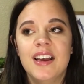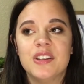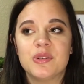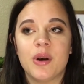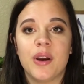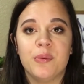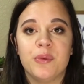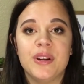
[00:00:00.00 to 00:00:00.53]

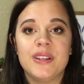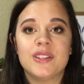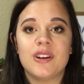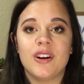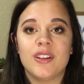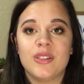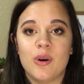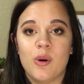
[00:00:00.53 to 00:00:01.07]
So I
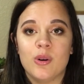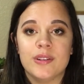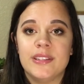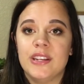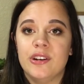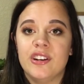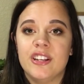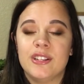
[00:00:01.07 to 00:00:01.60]
restarted the whole
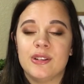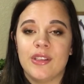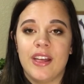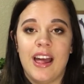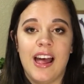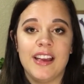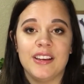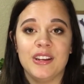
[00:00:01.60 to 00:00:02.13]
series so
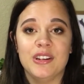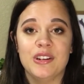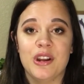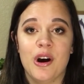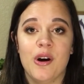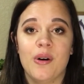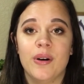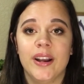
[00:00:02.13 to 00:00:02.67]
that I could
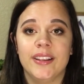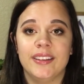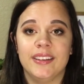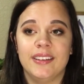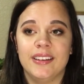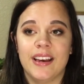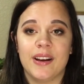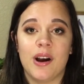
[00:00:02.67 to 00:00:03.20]
know and
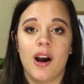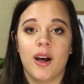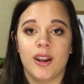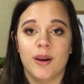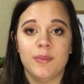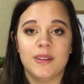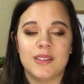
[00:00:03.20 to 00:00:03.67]
get caught up,